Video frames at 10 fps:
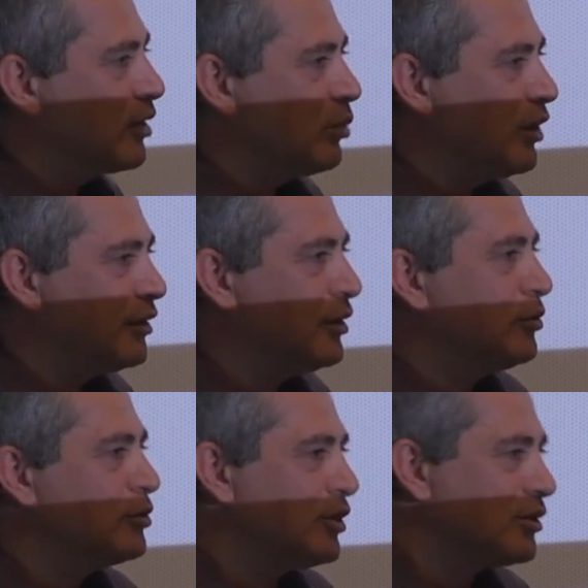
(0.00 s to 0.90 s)
ability
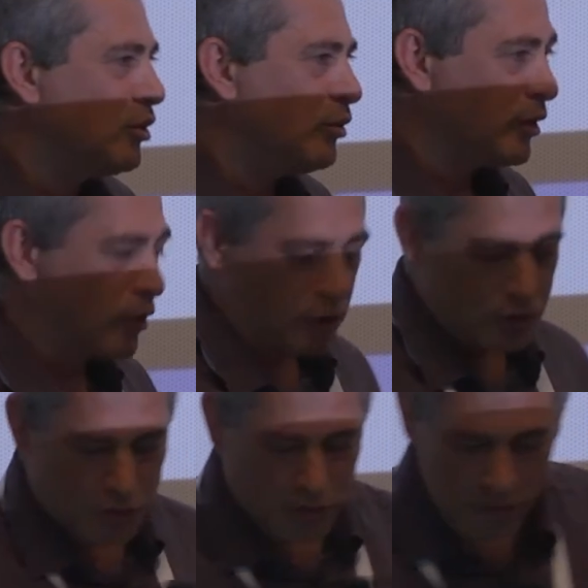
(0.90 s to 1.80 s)
to just go and
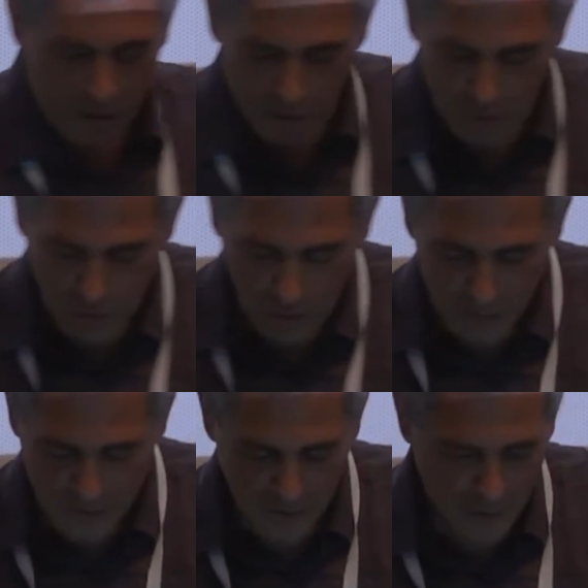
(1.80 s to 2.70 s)
launch
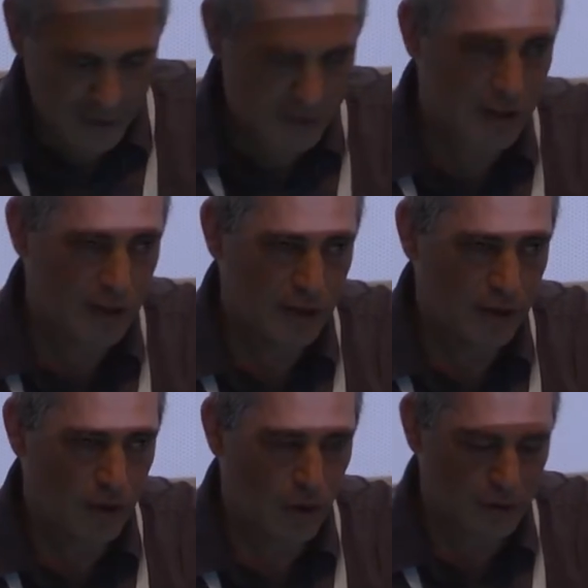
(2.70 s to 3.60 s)
jobs very easily
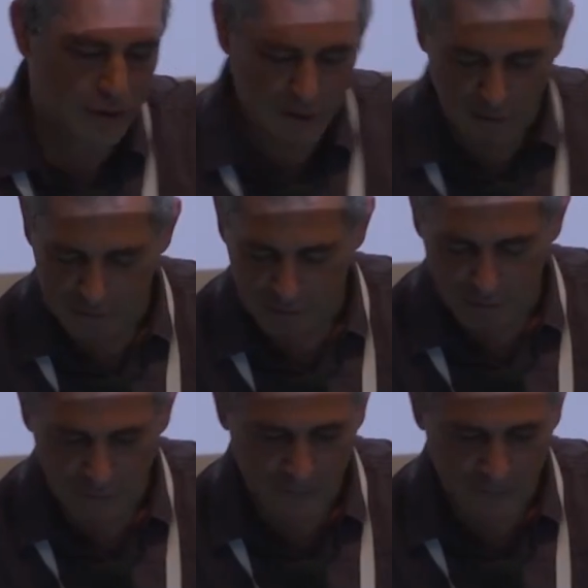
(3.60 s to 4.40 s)
on the cluster.